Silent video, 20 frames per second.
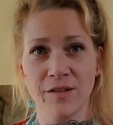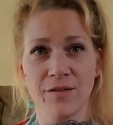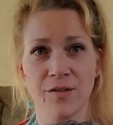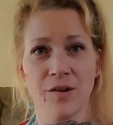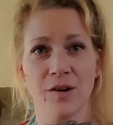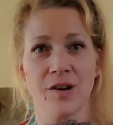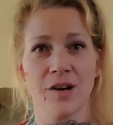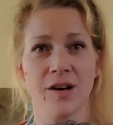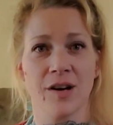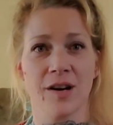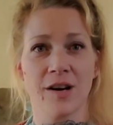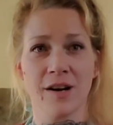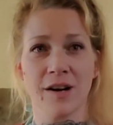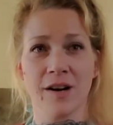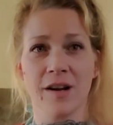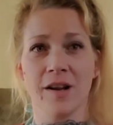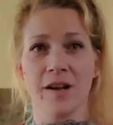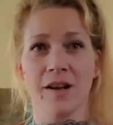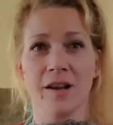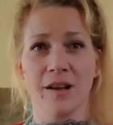for
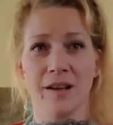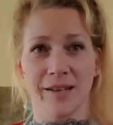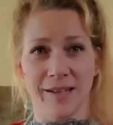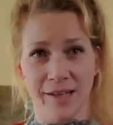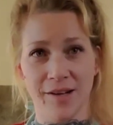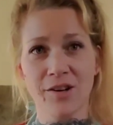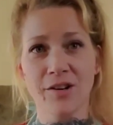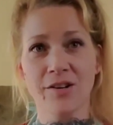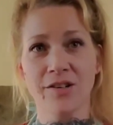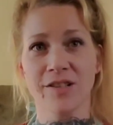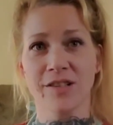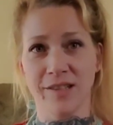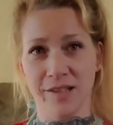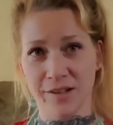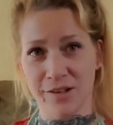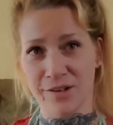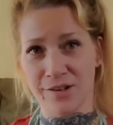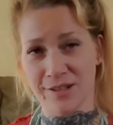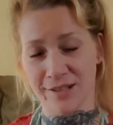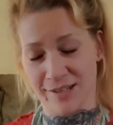years and
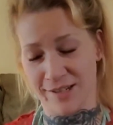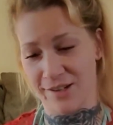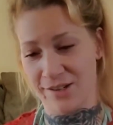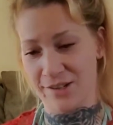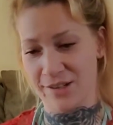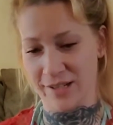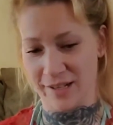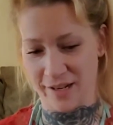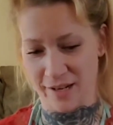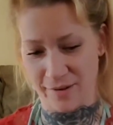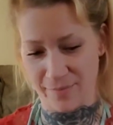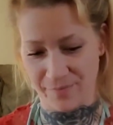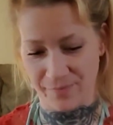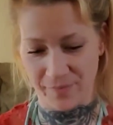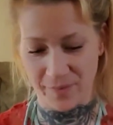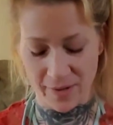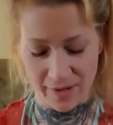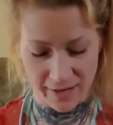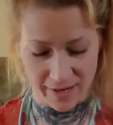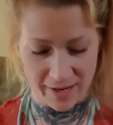years and years to come,
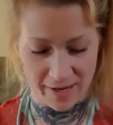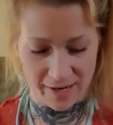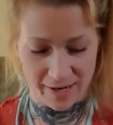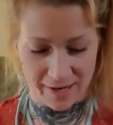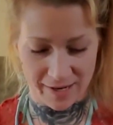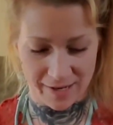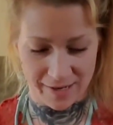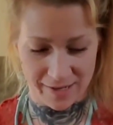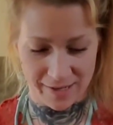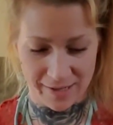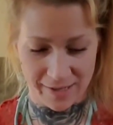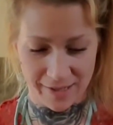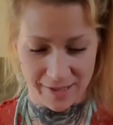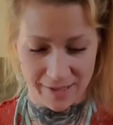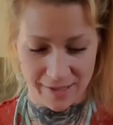and